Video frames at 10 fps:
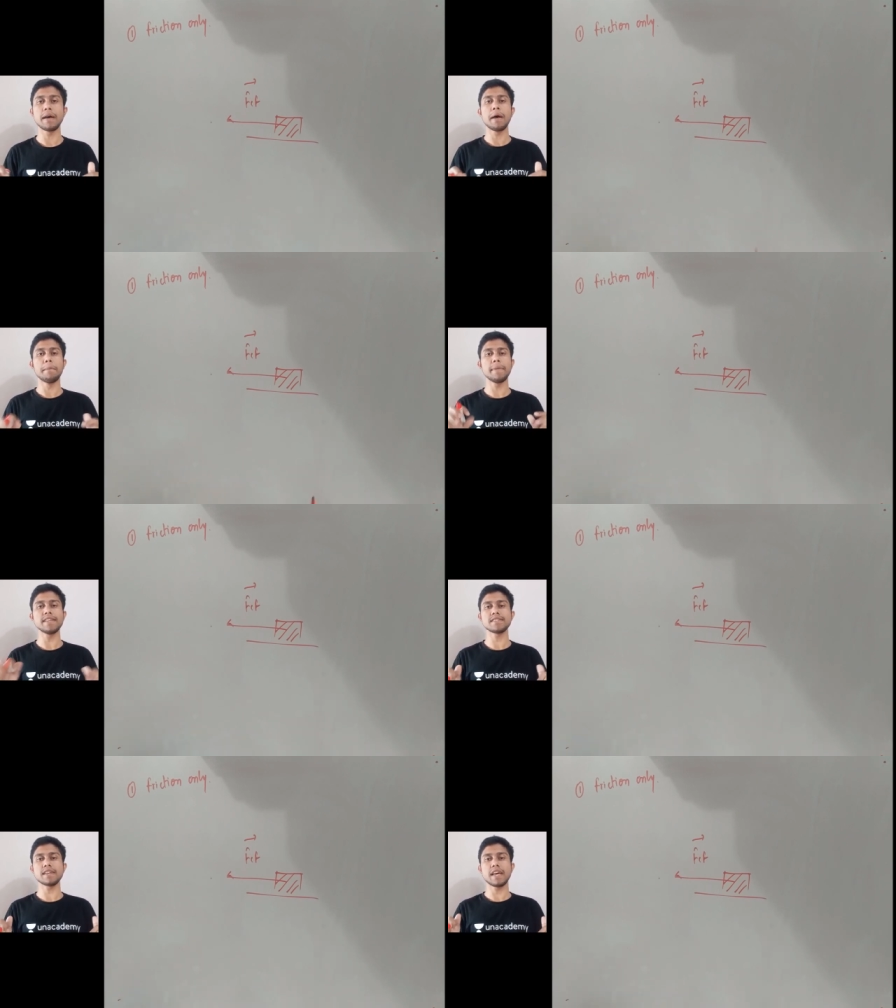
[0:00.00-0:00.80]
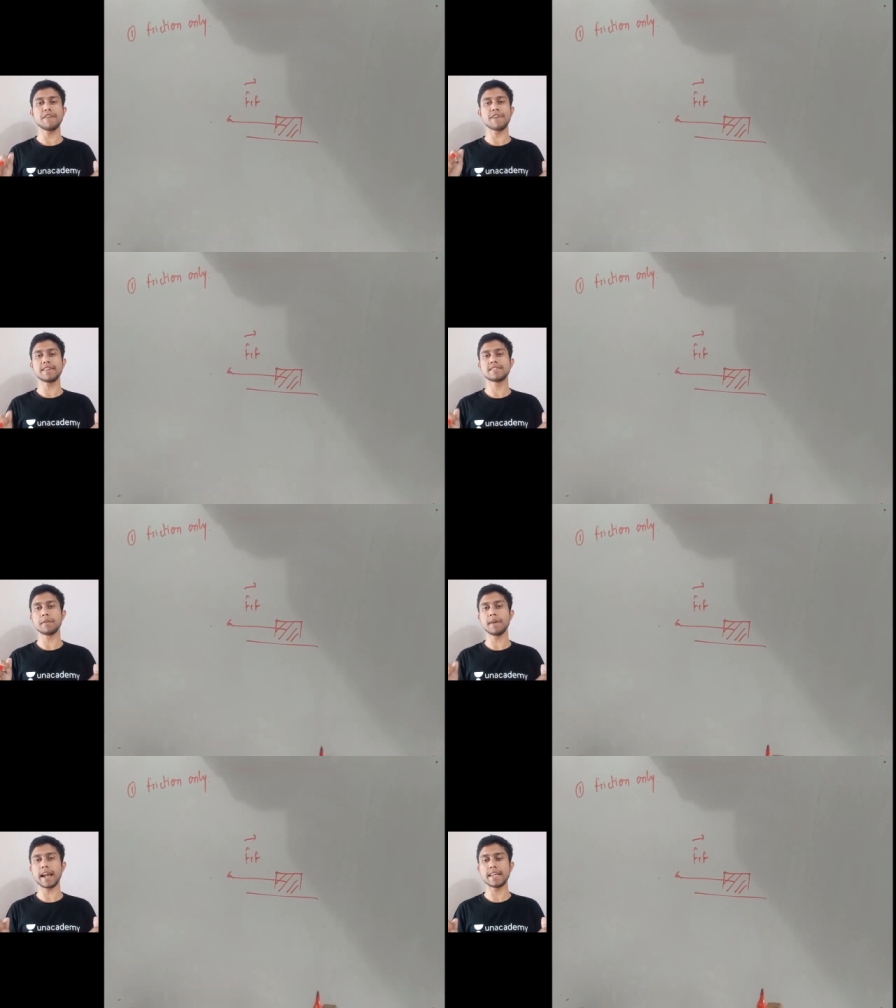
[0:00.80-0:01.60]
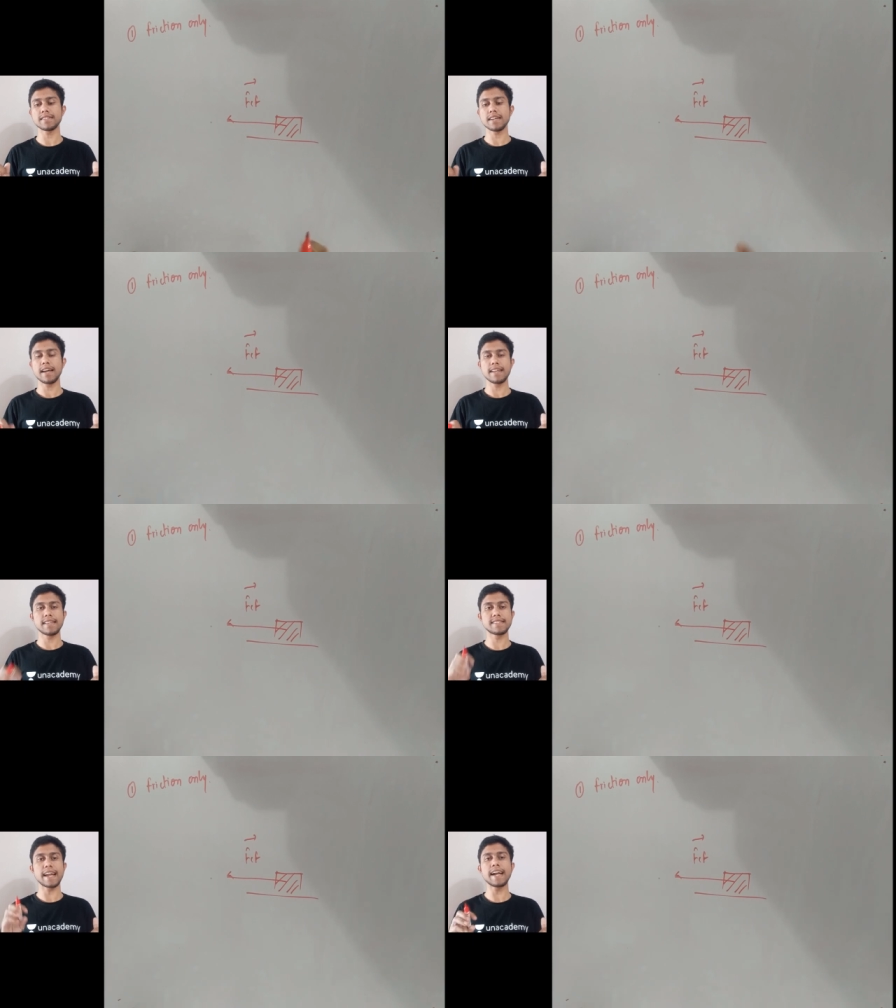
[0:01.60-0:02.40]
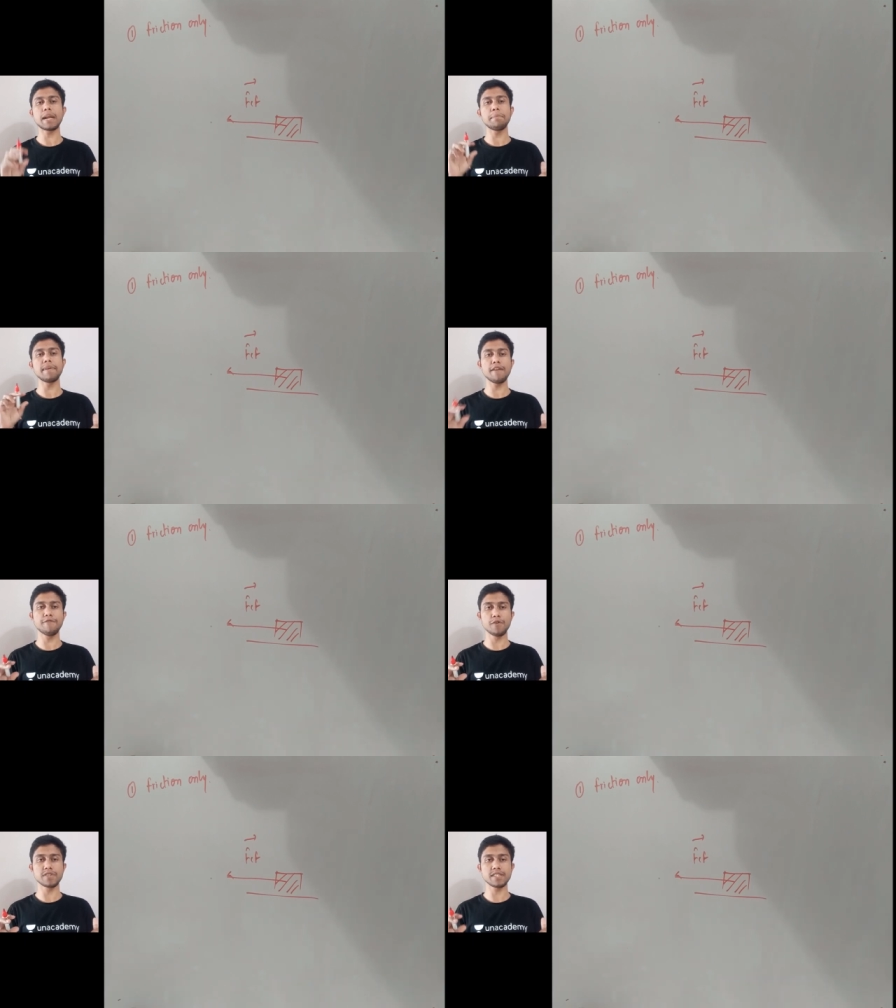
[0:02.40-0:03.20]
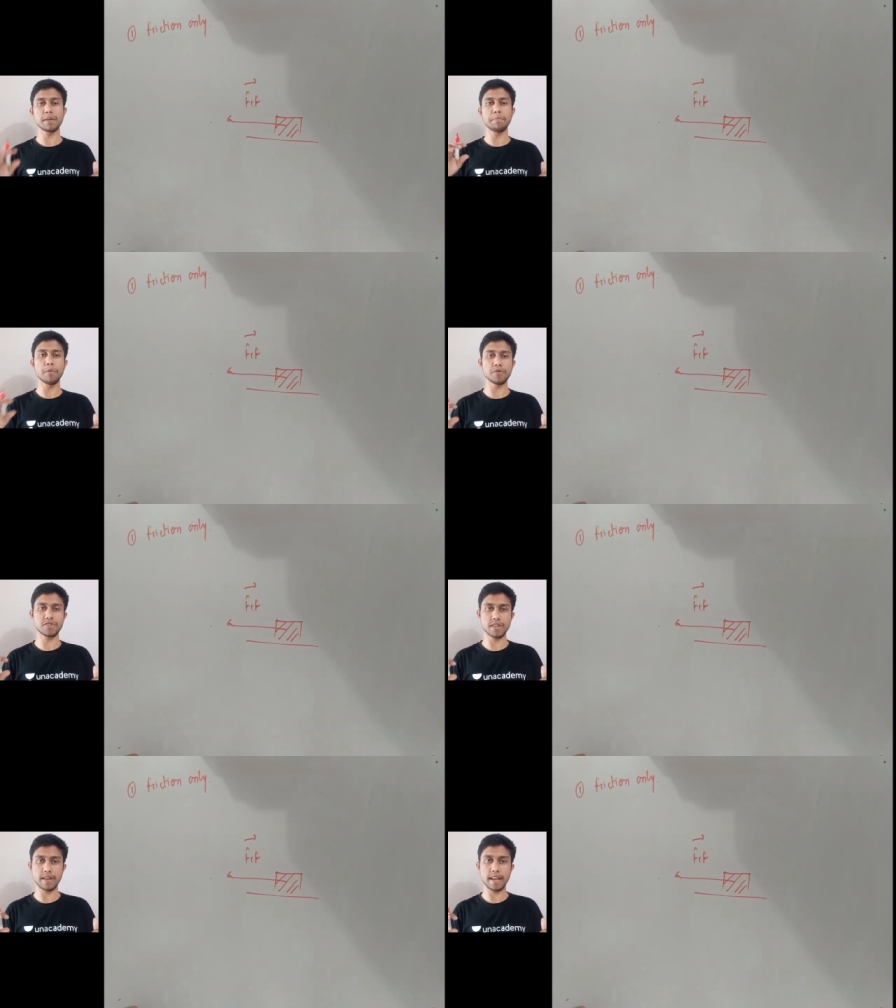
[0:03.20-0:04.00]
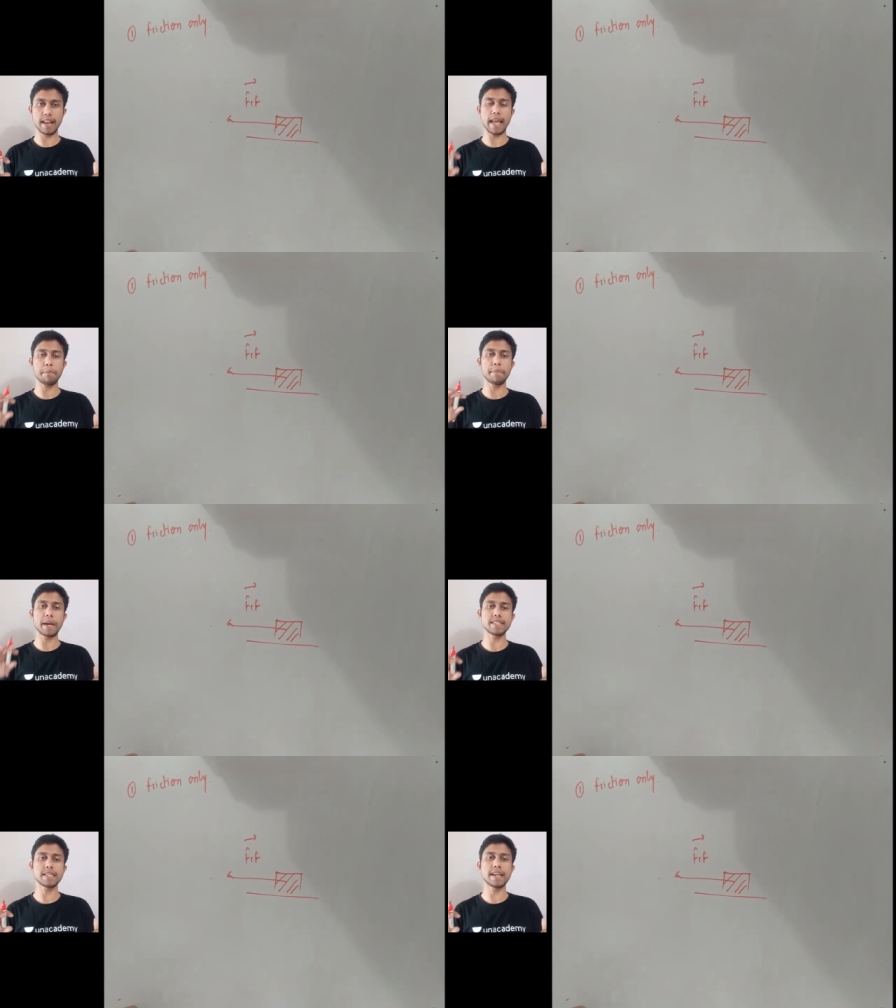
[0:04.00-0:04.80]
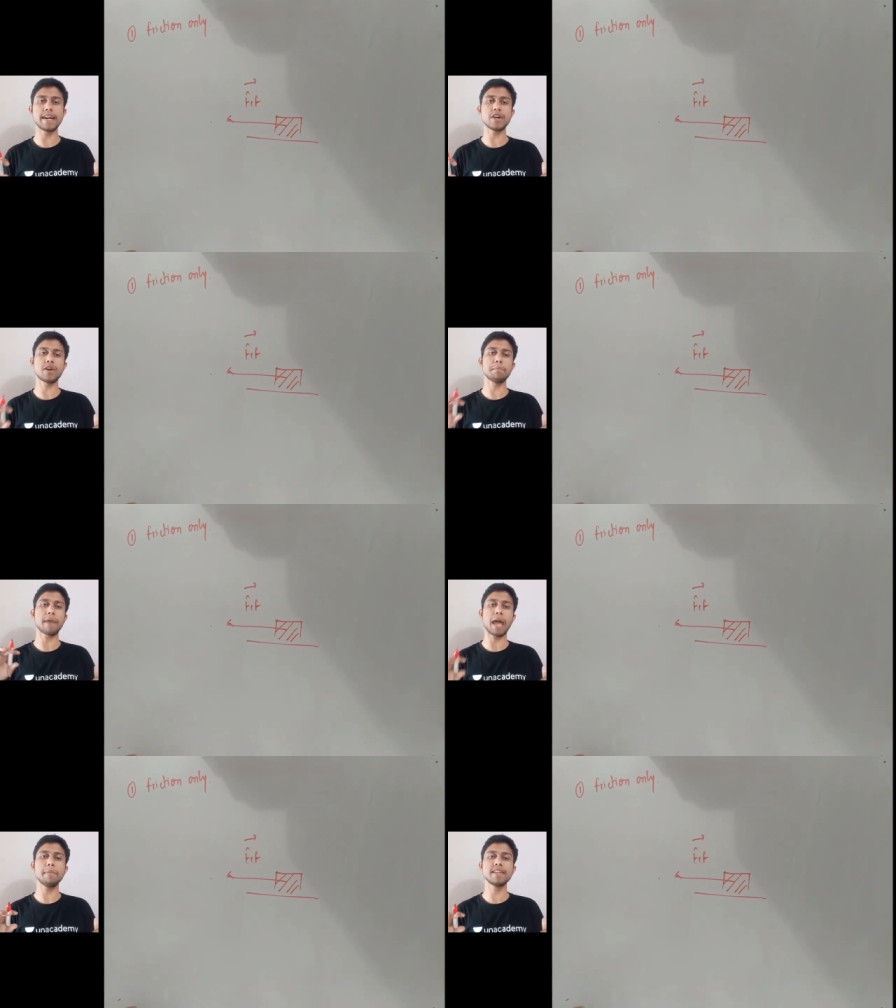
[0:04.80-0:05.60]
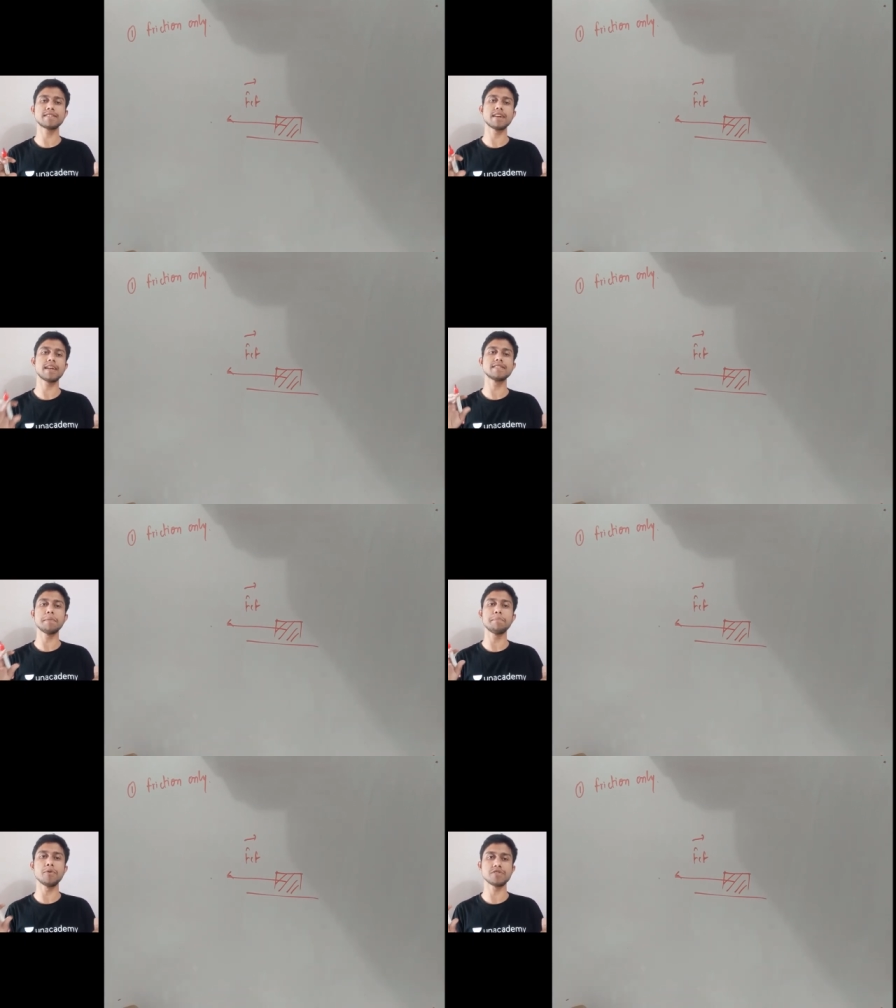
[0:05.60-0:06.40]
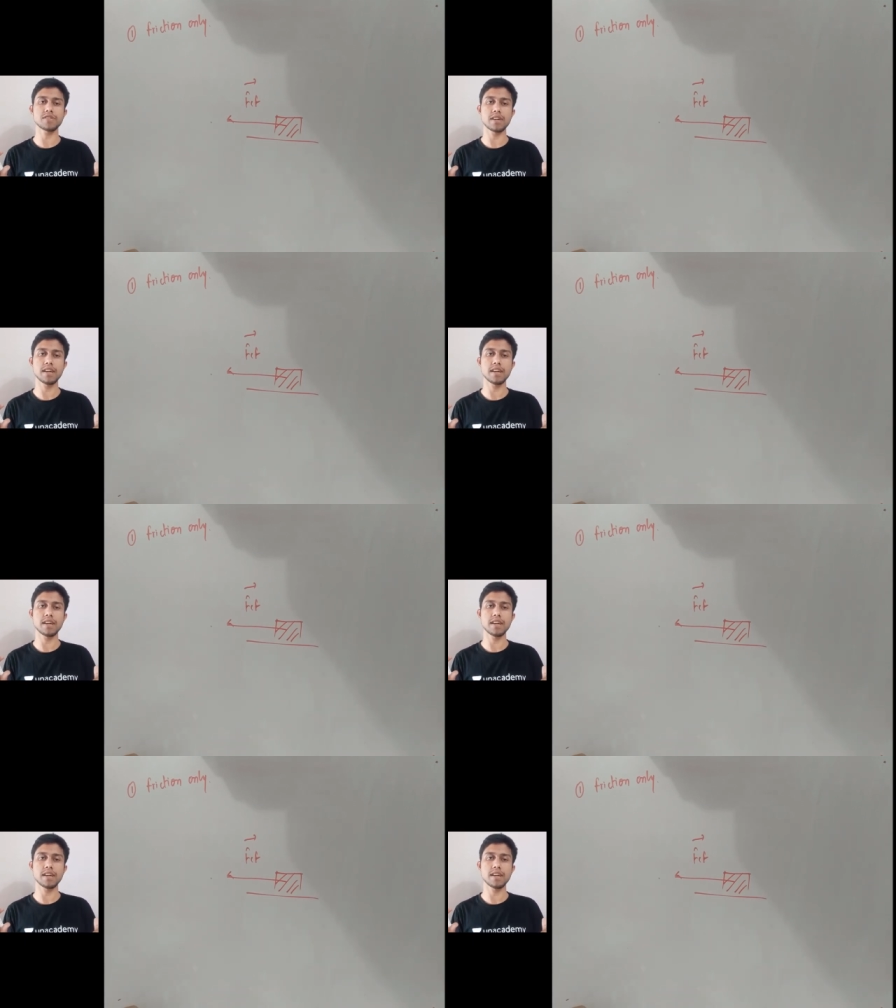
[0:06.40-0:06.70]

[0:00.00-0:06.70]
Means if I summarize, the centripetal force is a post, like president or a prime minister is a post,